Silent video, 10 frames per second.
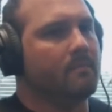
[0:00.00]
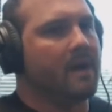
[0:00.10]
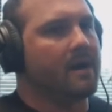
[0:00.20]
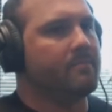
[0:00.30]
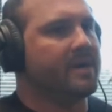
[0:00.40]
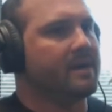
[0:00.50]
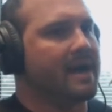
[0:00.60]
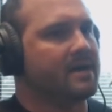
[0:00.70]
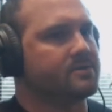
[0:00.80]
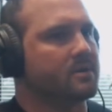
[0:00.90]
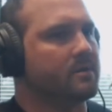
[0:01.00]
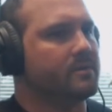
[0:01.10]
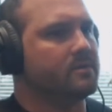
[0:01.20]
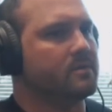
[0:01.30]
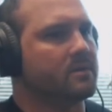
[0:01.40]
My big guys are going to
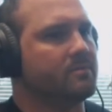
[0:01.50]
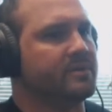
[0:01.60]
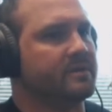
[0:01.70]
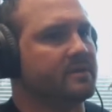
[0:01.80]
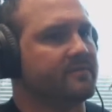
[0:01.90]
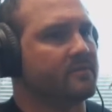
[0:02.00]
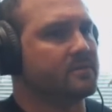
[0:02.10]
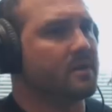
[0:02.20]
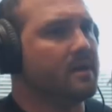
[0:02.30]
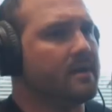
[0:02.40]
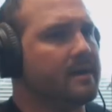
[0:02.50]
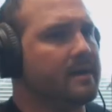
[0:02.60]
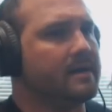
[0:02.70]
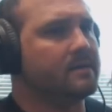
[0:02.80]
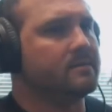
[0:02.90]
be doing completely different
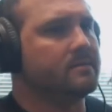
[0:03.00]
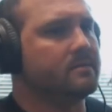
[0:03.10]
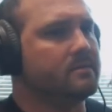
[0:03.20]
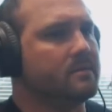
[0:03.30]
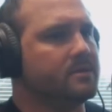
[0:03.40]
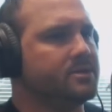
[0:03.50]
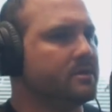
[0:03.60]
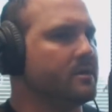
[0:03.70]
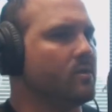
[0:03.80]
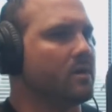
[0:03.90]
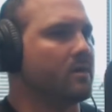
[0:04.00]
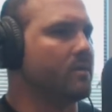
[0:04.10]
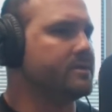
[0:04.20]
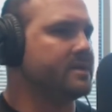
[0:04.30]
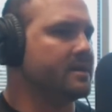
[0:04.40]
agility work. And
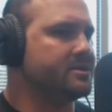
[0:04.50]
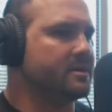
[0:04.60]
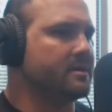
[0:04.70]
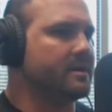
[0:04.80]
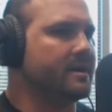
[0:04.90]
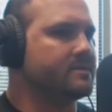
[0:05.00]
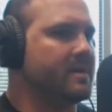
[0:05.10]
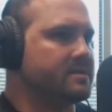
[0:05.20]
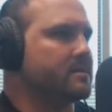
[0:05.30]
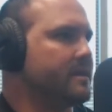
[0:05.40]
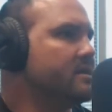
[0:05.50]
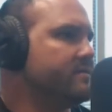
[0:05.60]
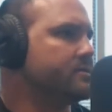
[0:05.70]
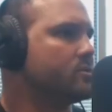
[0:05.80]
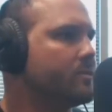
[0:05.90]
when we say agility, it's basically
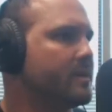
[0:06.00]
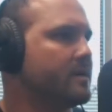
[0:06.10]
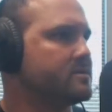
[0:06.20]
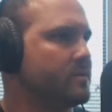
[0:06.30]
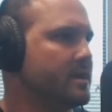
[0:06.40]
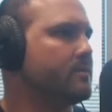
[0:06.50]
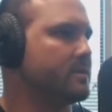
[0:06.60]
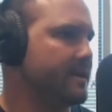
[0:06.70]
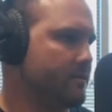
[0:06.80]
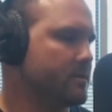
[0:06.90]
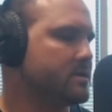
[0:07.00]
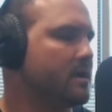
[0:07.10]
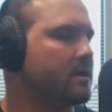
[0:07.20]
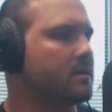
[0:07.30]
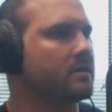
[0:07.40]
individual periods. So we get with, like we were
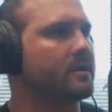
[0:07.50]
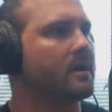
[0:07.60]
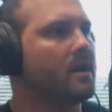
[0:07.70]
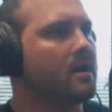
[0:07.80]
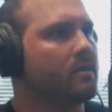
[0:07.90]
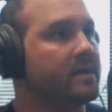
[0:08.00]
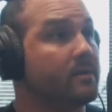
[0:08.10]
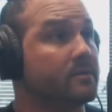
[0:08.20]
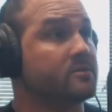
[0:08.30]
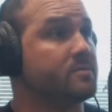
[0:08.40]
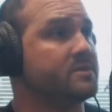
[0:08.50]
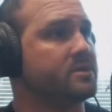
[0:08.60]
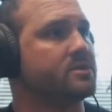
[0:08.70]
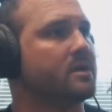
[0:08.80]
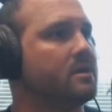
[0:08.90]
talking earlier, we get with those
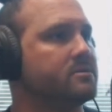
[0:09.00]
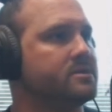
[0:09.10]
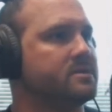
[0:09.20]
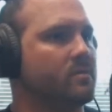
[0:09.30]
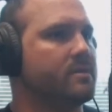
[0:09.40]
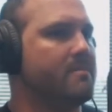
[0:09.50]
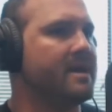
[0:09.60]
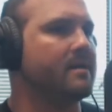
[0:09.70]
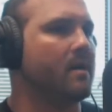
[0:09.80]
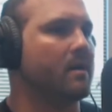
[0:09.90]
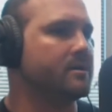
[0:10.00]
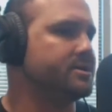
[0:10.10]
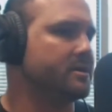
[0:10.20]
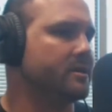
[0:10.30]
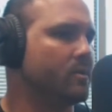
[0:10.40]
position coaches and we make our
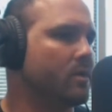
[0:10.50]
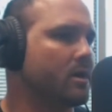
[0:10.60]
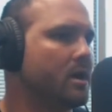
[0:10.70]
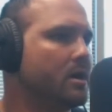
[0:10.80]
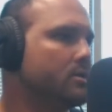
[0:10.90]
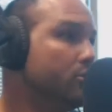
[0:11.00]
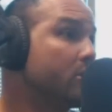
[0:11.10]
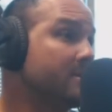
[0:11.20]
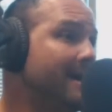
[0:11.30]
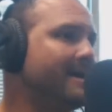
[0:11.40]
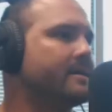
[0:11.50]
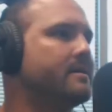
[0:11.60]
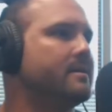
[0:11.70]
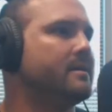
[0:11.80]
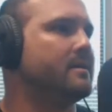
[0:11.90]
agility work look
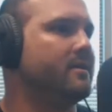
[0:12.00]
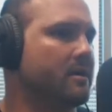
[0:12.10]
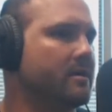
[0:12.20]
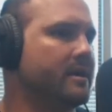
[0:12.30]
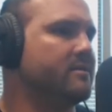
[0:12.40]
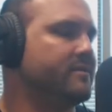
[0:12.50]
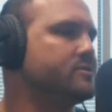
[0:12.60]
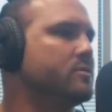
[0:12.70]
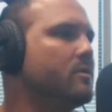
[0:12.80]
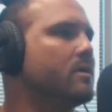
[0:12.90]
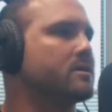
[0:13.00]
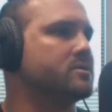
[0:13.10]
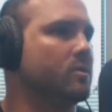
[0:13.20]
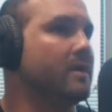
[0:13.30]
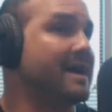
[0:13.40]
like their individual work.
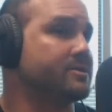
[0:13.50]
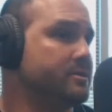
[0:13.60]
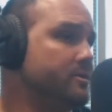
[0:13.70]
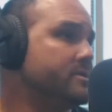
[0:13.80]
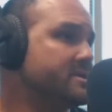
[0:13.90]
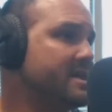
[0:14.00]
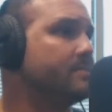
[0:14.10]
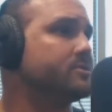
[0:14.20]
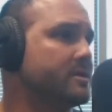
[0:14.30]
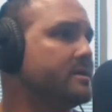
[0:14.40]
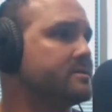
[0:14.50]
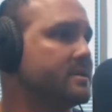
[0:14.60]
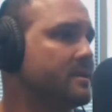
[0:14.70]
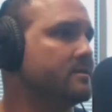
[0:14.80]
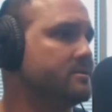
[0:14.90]
So we'll actually do the same drills
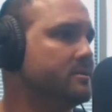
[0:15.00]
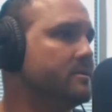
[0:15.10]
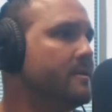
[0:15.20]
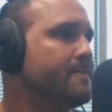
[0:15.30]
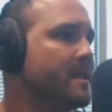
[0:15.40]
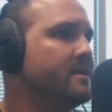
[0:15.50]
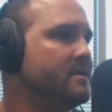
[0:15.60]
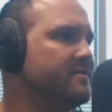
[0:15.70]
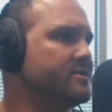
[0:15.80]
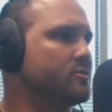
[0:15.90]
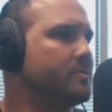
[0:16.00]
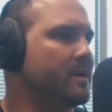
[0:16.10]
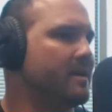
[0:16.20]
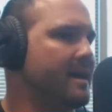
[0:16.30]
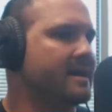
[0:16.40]
that they'll do in individual
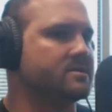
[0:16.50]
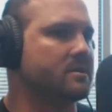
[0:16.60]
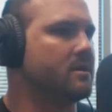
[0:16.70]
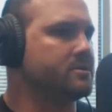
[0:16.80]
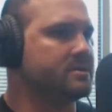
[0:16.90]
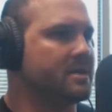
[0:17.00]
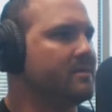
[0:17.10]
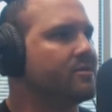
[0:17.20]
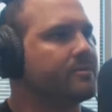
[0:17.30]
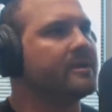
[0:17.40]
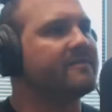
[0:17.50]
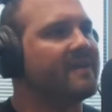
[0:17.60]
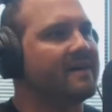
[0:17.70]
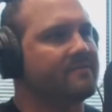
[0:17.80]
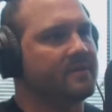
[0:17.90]
period. I ask the coaches, give me 3 to
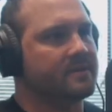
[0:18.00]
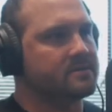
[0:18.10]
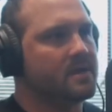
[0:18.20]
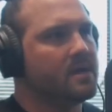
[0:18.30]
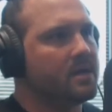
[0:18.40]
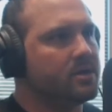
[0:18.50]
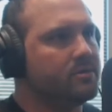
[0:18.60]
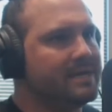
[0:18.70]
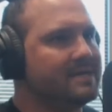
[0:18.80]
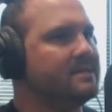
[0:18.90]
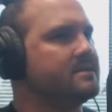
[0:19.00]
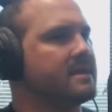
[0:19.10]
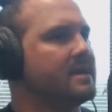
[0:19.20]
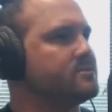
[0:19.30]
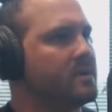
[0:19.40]
5 things you need these
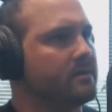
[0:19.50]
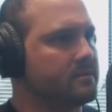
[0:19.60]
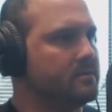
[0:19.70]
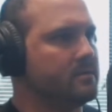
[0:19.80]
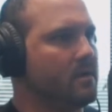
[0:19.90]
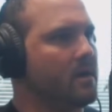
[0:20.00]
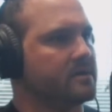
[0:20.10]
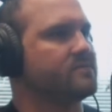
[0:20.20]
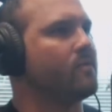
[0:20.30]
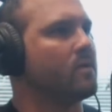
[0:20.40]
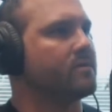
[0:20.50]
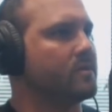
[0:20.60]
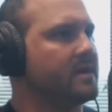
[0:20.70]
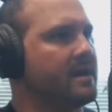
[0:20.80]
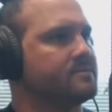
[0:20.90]
guys to be able to do August 4th
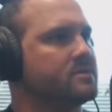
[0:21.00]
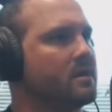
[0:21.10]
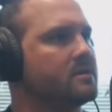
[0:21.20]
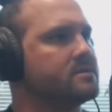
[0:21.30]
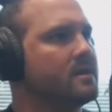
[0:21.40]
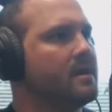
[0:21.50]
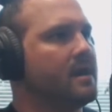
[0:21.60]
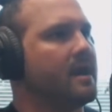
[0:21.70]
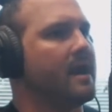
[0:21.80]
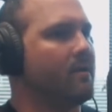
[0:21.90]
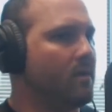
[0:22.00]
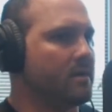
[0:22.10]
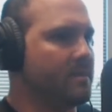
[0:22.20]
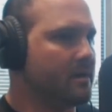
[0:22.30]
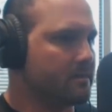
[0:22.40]
when camp starts. And I
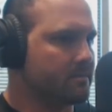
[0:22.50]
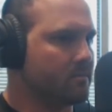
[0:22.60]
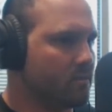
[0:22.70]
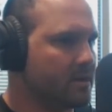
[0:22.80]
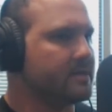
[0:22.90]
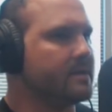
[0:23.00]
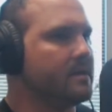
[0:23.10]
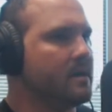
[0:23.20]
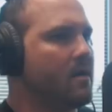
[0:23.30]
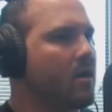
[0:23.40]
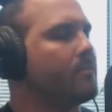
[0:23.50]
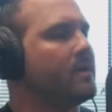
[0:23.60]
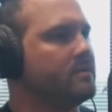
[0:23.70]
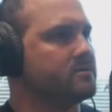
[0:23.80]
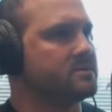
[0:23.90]
want to be able to really harp
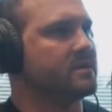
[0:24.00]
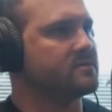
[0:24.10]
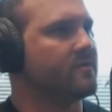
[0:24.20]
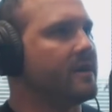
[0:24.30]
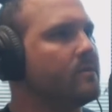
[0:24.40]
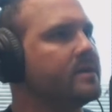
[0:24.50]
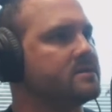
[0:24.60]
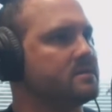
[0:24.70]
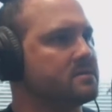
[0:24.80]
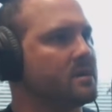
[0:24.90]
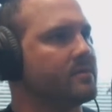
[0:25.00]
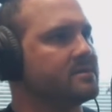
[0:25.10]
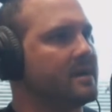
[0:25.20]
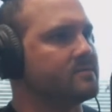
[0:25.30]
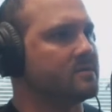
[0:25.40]
on those things for 8 weeks in the
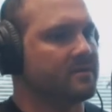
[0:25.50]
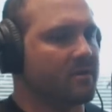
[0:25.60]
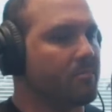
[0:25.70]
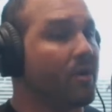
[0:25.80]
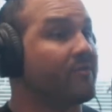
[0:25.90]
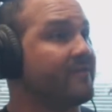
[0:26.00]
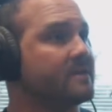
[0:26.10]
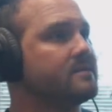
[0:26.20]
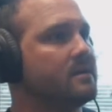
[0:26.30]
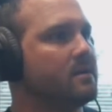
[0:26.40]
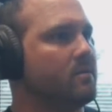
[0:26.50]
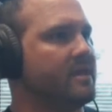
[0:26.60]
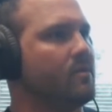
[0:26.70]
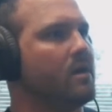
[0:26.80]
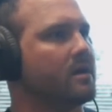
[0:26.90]
summertime so that they're perfect when
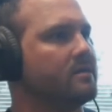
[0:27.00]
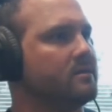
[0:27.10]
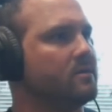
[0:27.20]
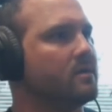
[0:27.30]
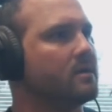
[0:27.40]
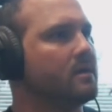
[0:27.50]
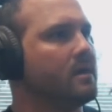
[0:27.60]
they walk in the door.